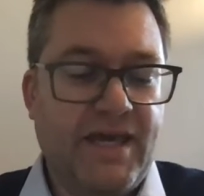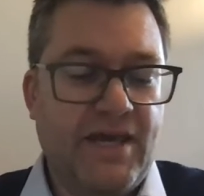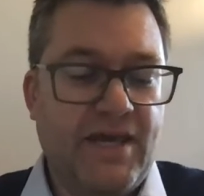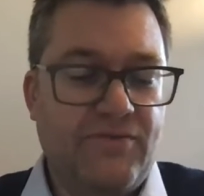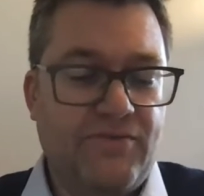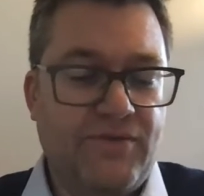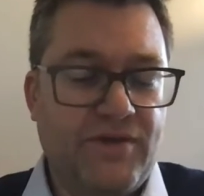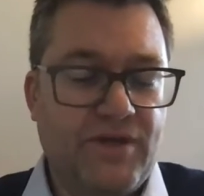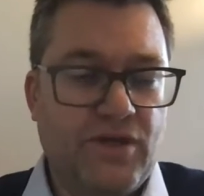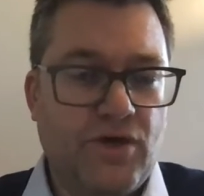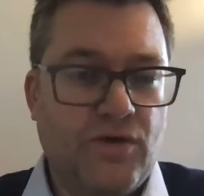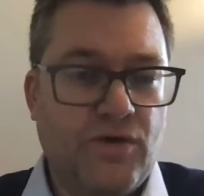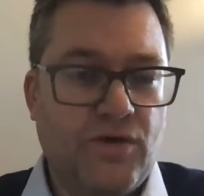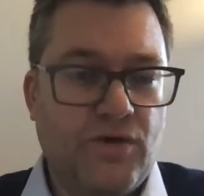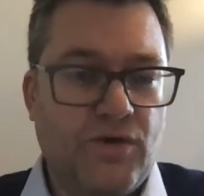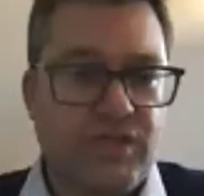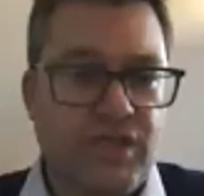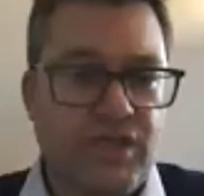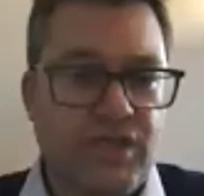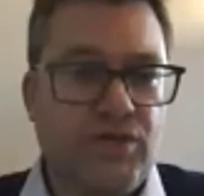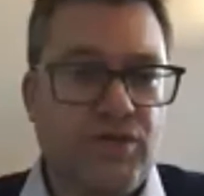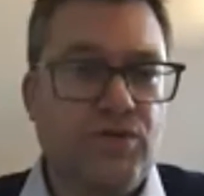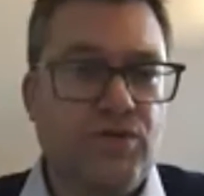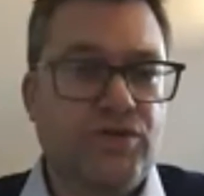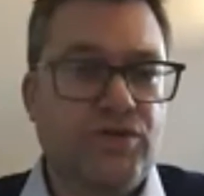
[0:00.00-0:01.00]
And if you're going to
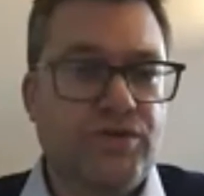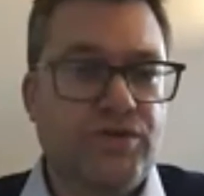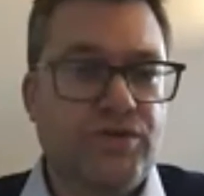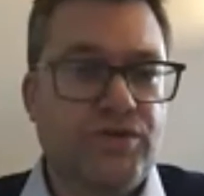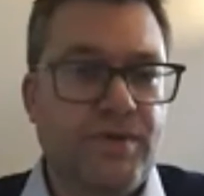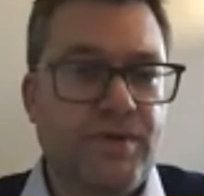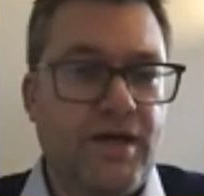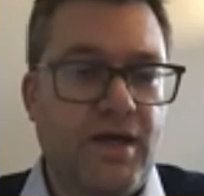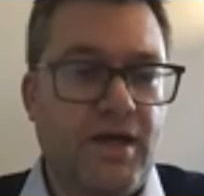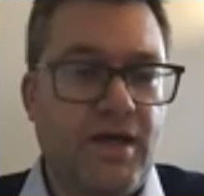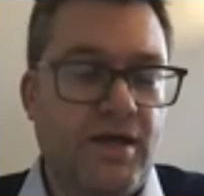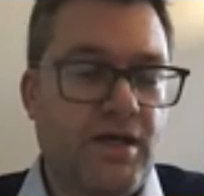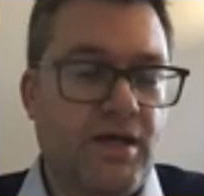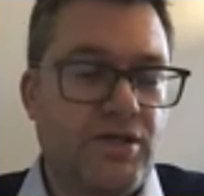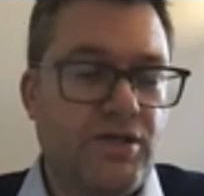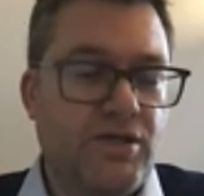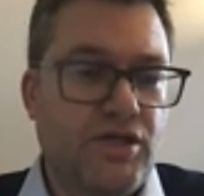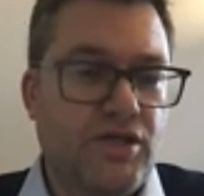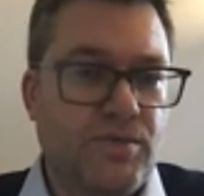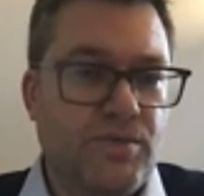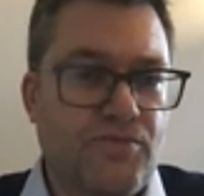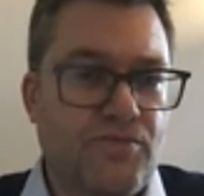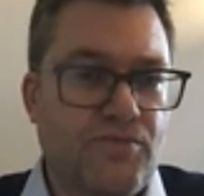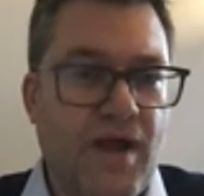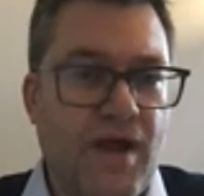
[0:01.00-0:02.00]
use
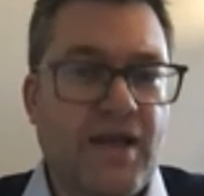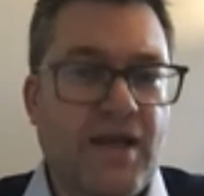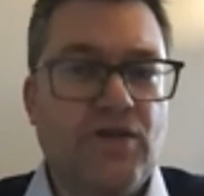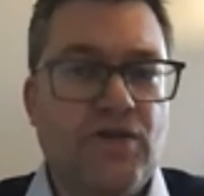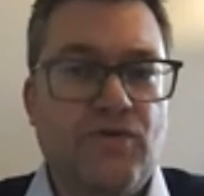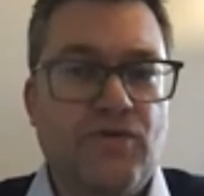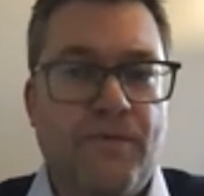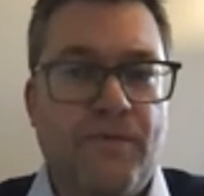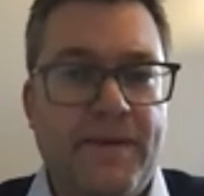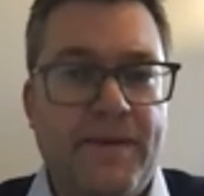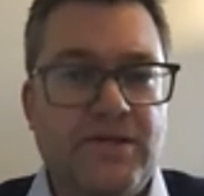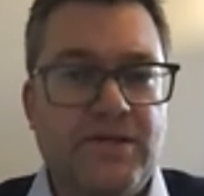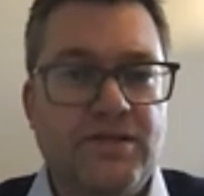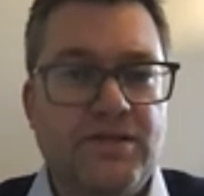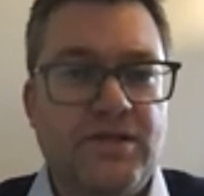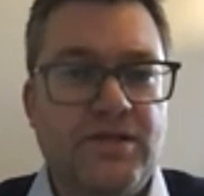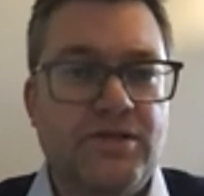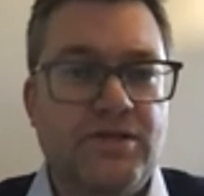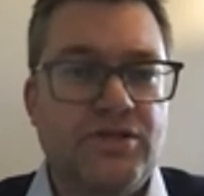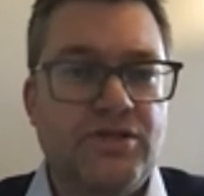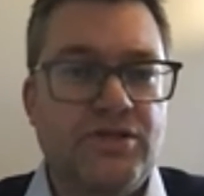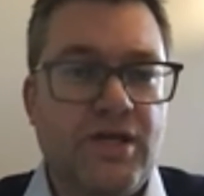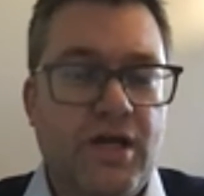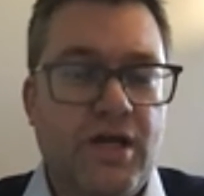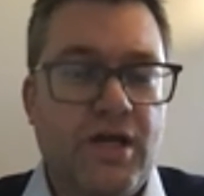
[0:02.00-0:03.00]
as a brand or a
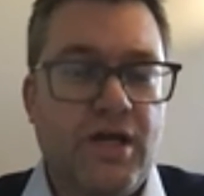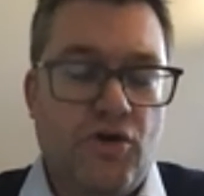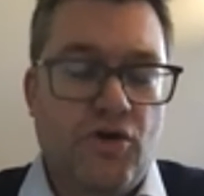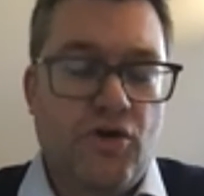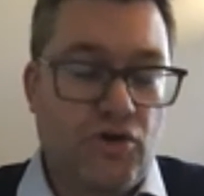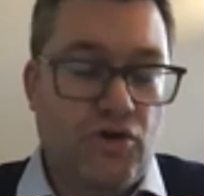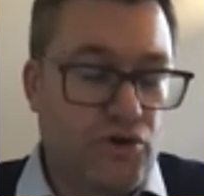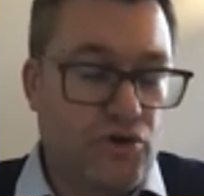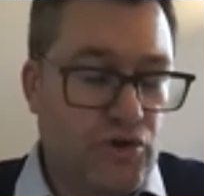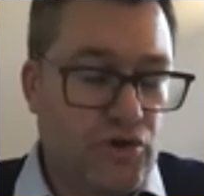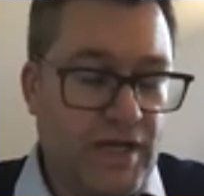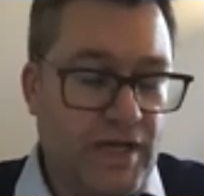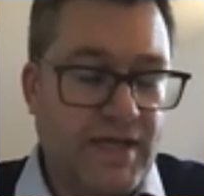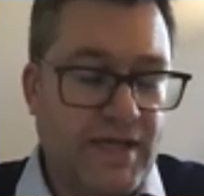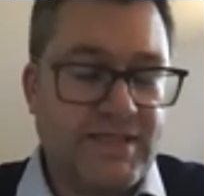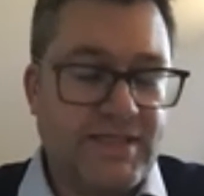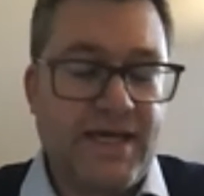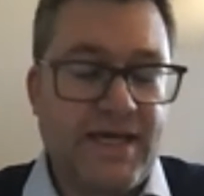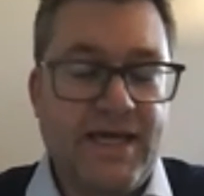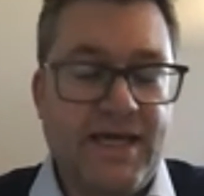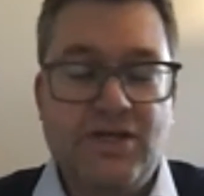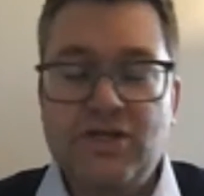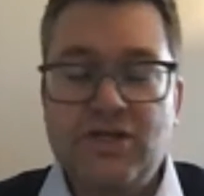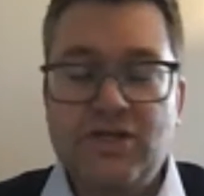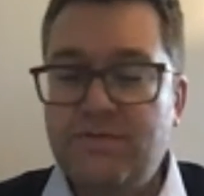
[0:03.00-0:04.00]
business or an
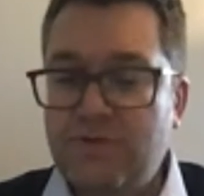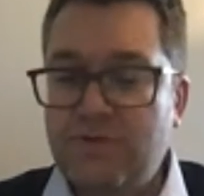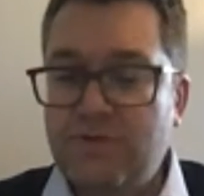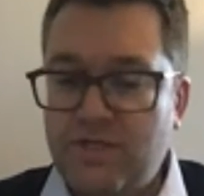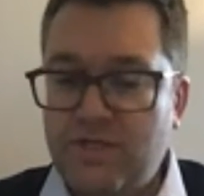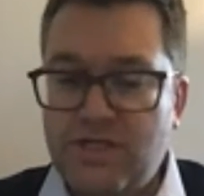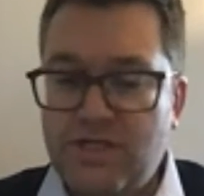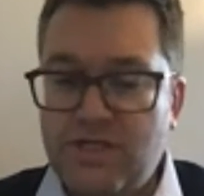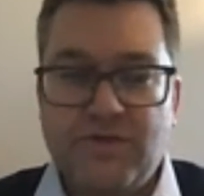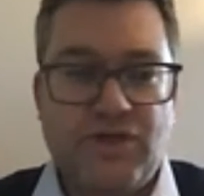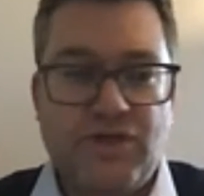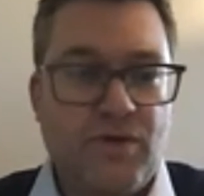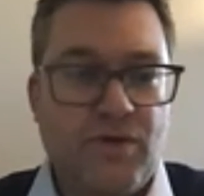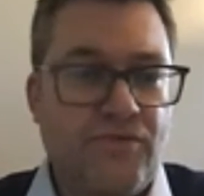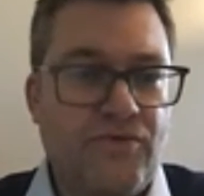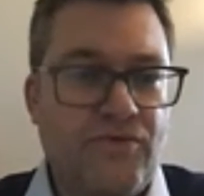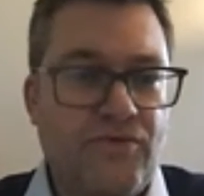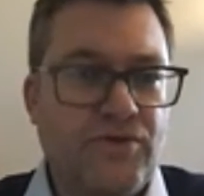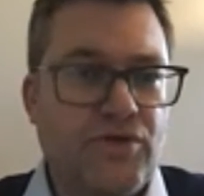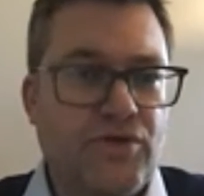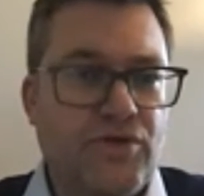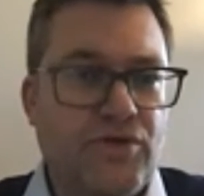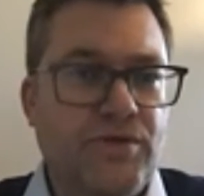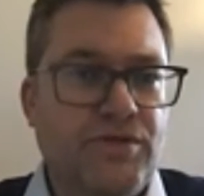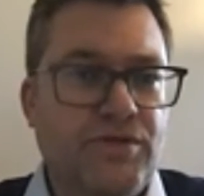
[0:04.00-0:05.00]
organisation, charity, whoever it's
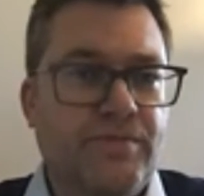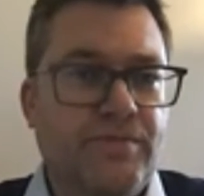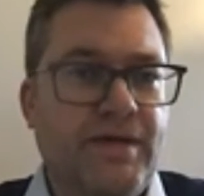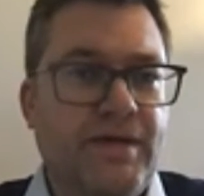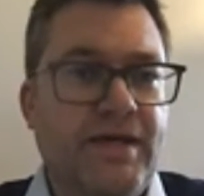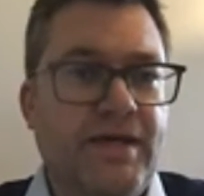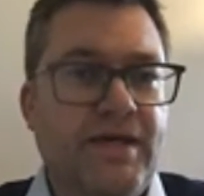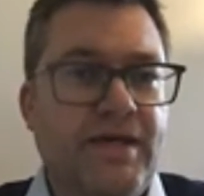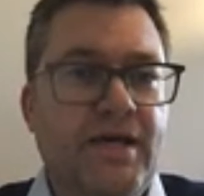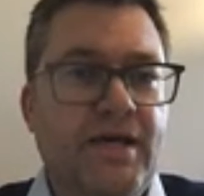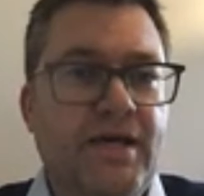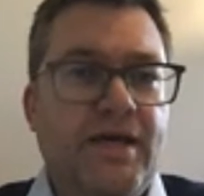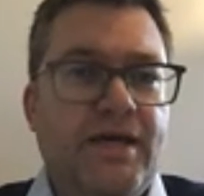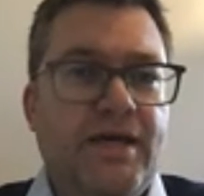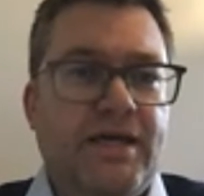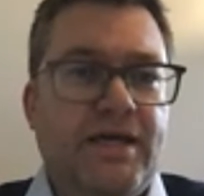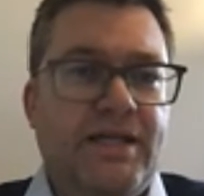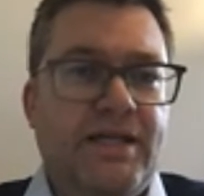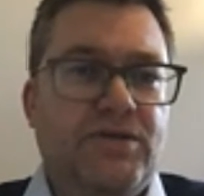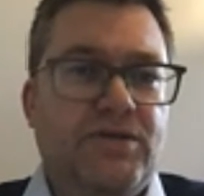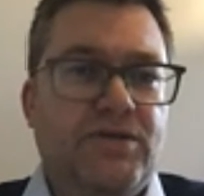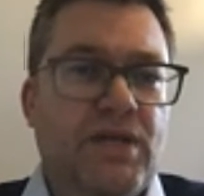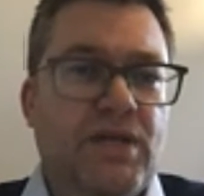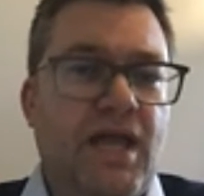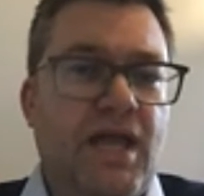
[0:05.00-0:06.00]
going to be, you need
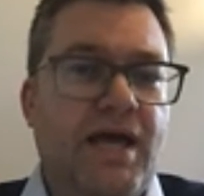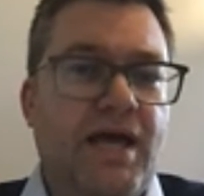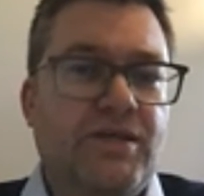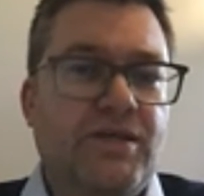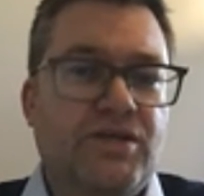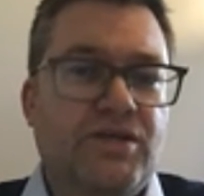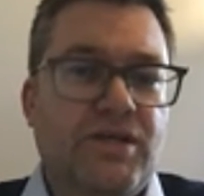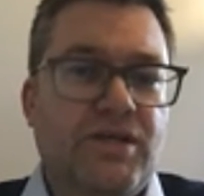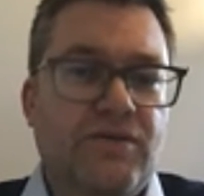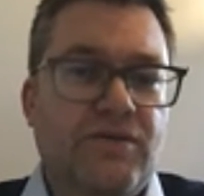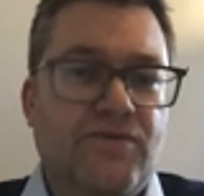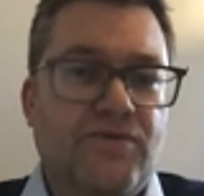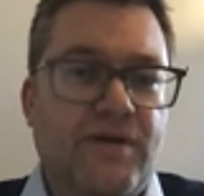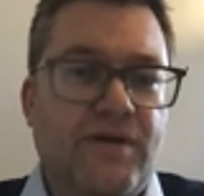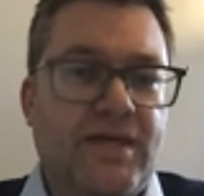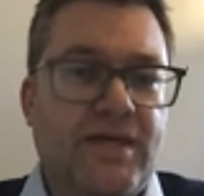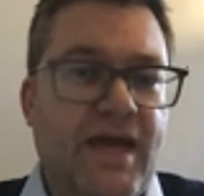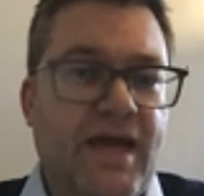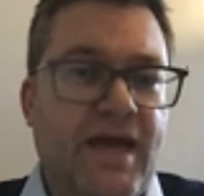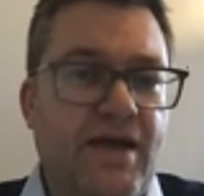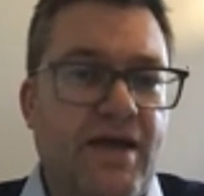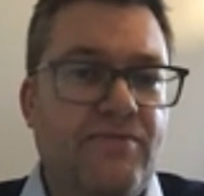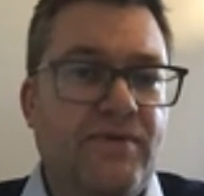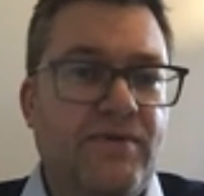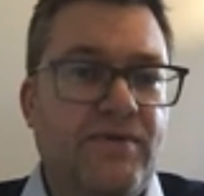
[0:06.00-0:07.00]
to align yourselves very
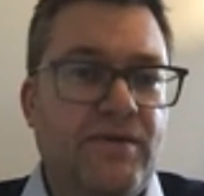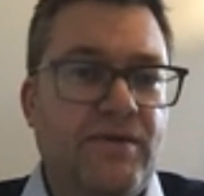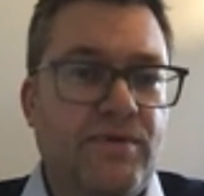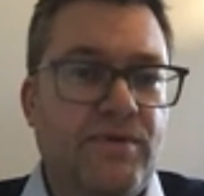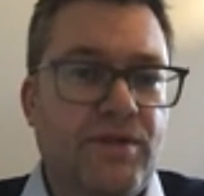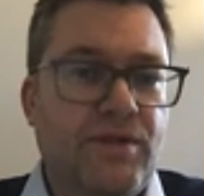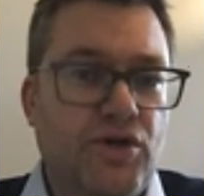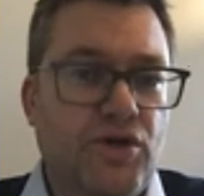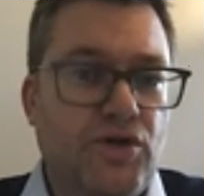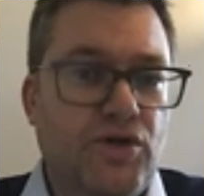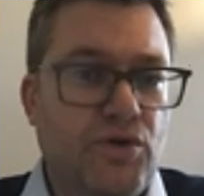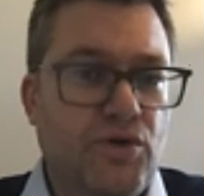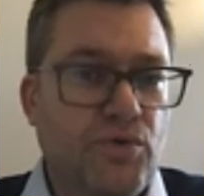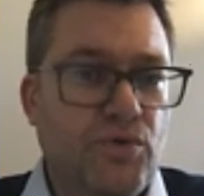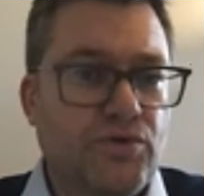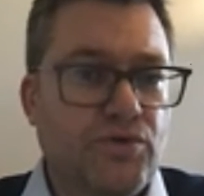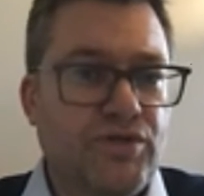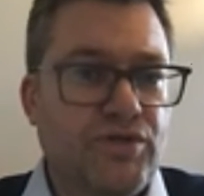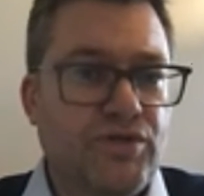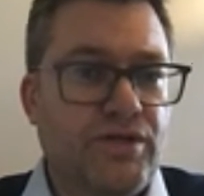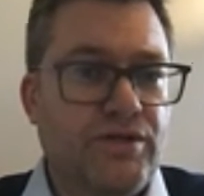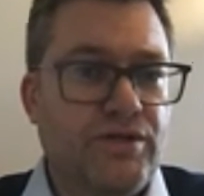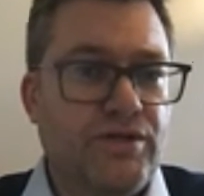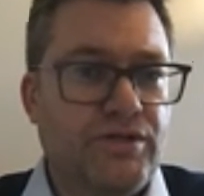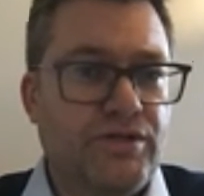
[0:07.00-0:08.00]
carefully with who you want
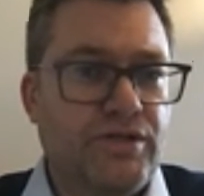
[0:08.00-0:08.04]
to